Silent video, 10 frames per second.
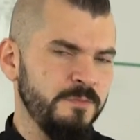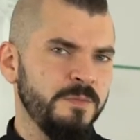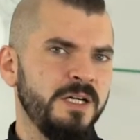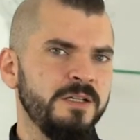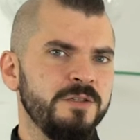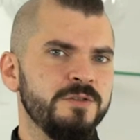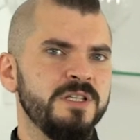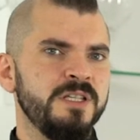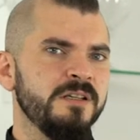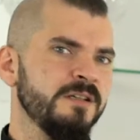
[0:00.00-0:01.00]
by
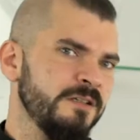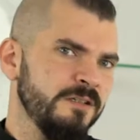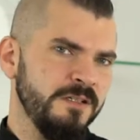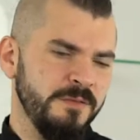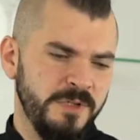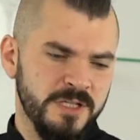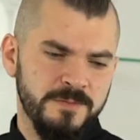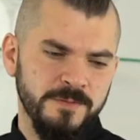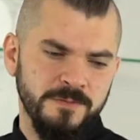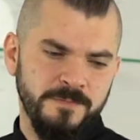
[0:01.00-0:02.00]
using a bar
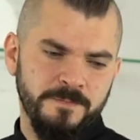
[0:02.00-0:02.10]
spoon.